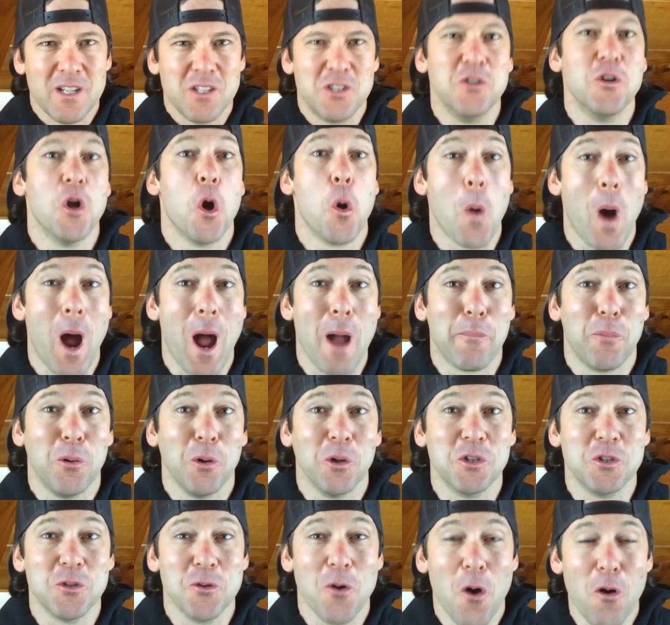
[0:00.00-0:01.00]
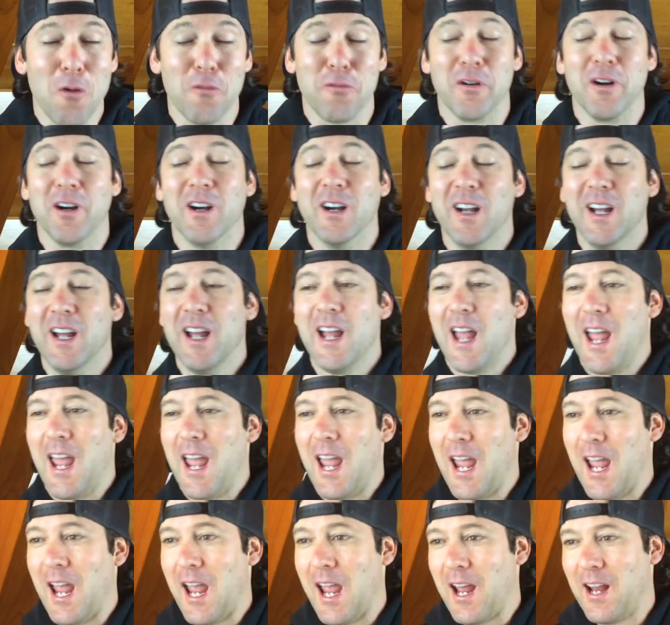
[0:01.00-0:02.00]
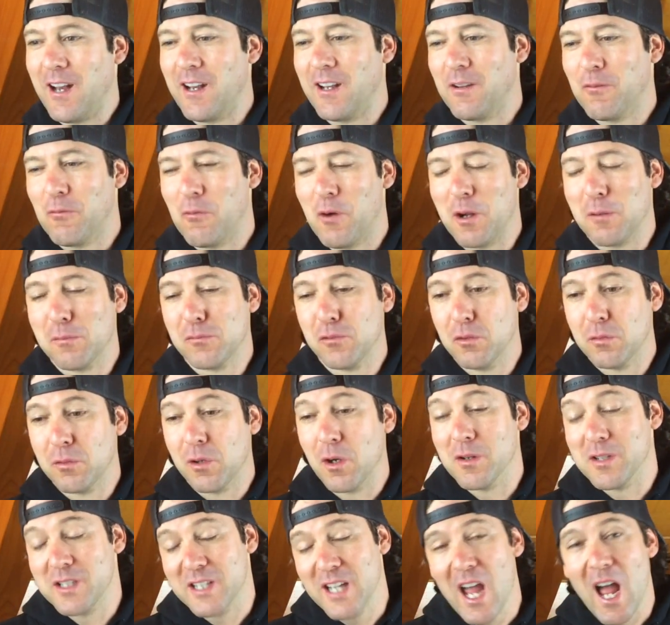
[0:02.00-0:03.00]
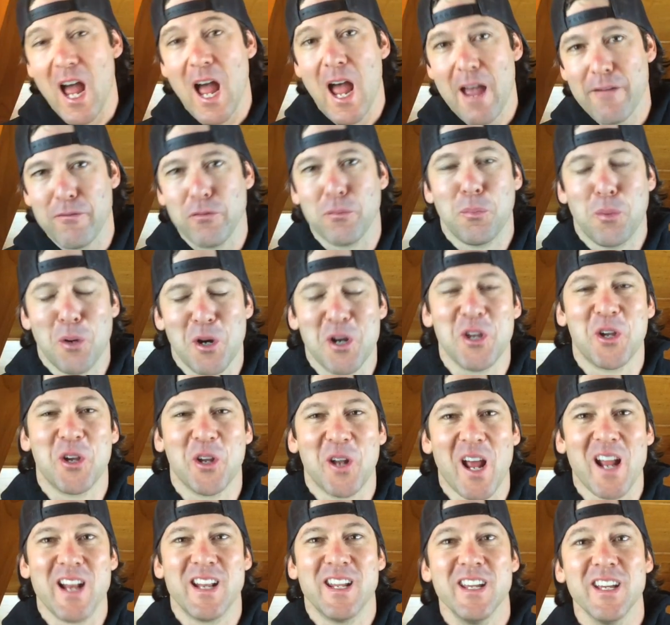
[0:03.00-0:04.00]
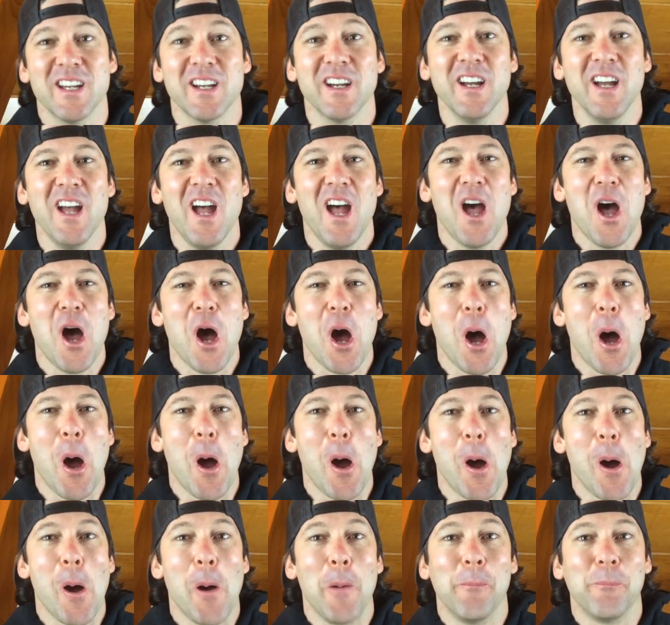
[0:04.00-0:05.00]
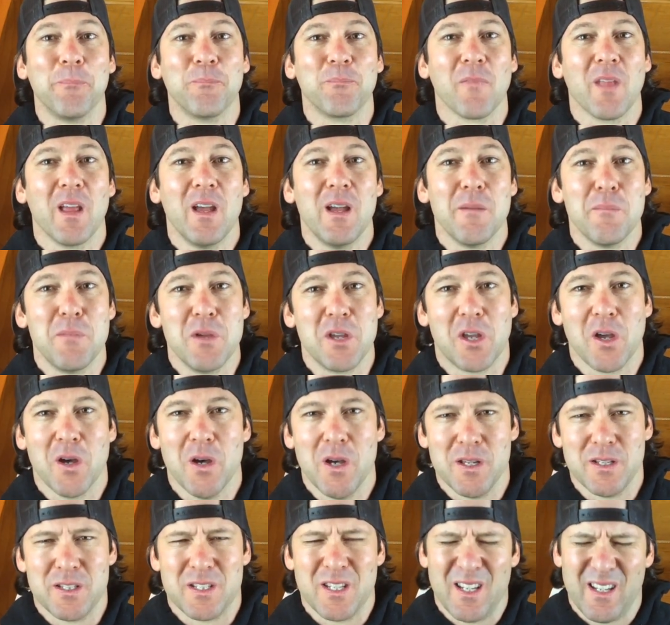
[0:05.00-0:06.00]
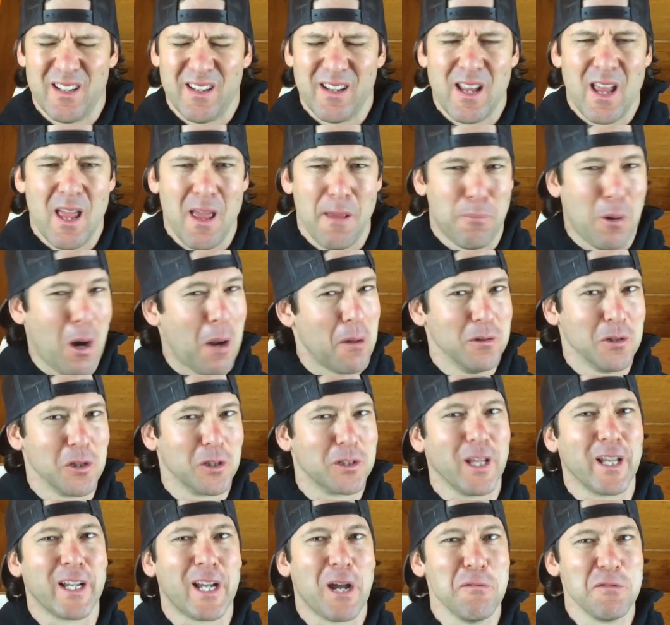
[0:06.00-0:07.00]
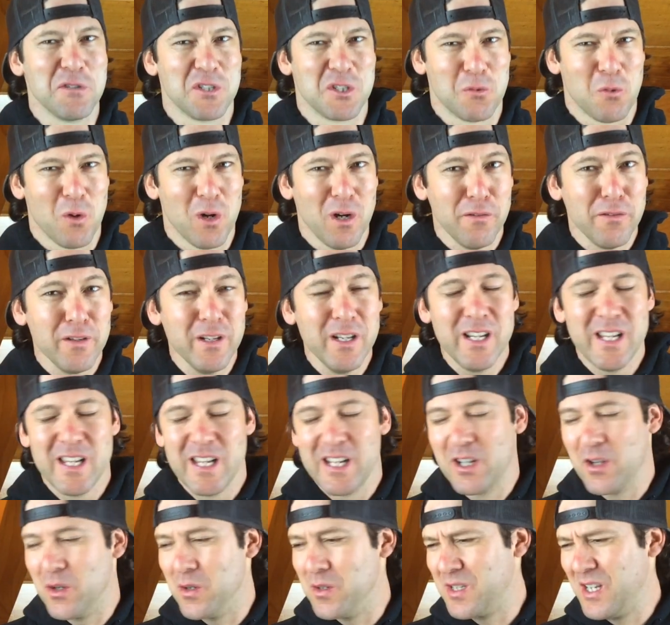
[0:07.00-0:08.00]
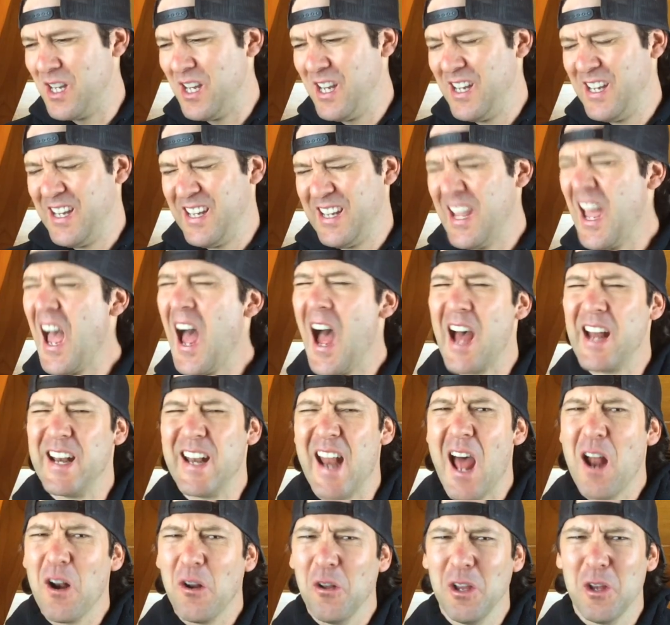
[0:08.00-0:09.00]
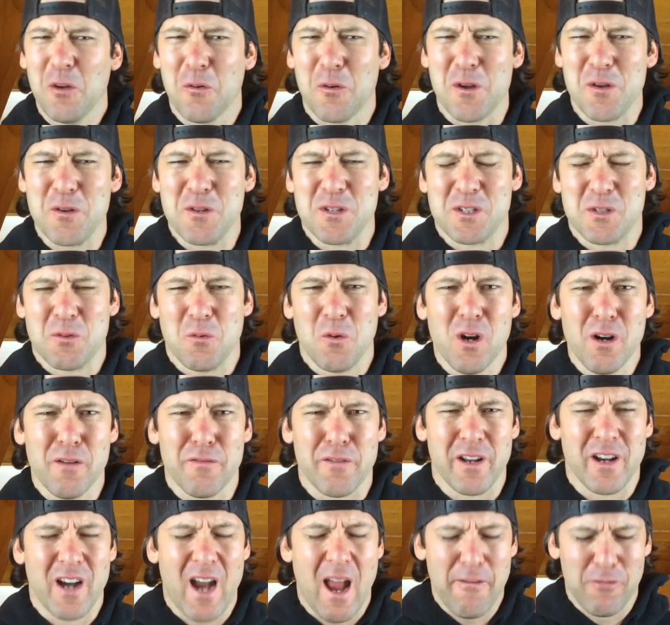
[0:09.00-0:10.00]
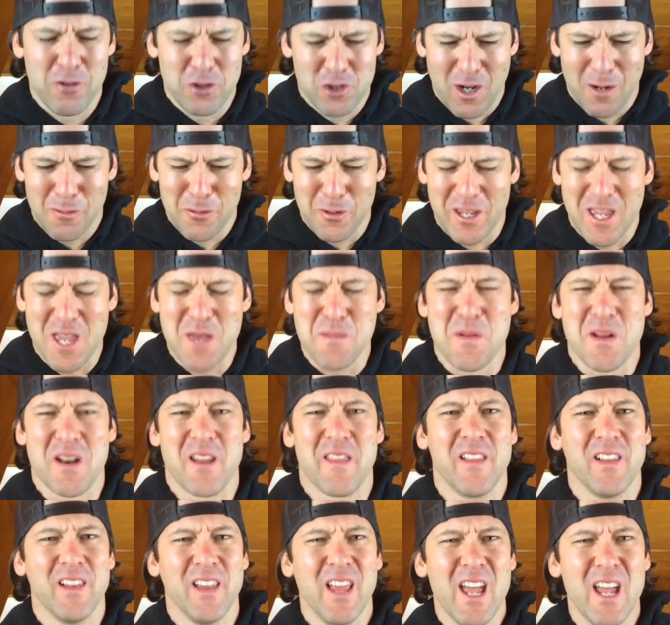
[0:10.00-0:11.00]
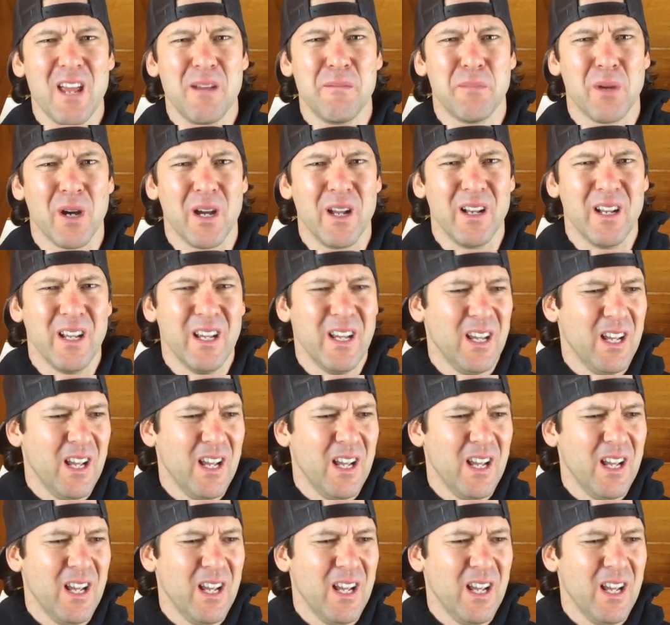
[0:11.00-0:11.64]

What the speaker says: do you know why I pulled you over? And Ringbloom goes, yeah, I have a pretty good idea, because it probably looked like I was swerving. He goes, yeah, and not only were you swerving and having trouble keeping in the lane, but